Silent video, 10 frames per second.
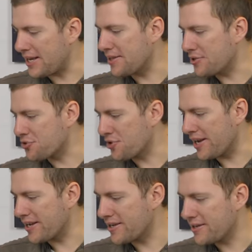the
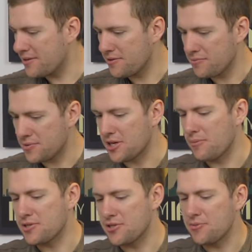trick, which I'm
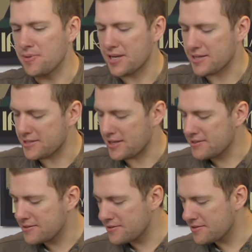assuming
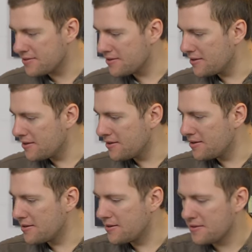exists,
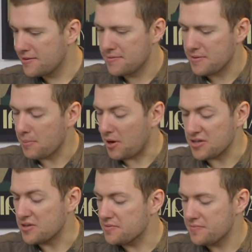it might
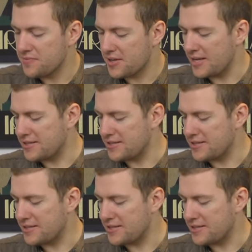not, it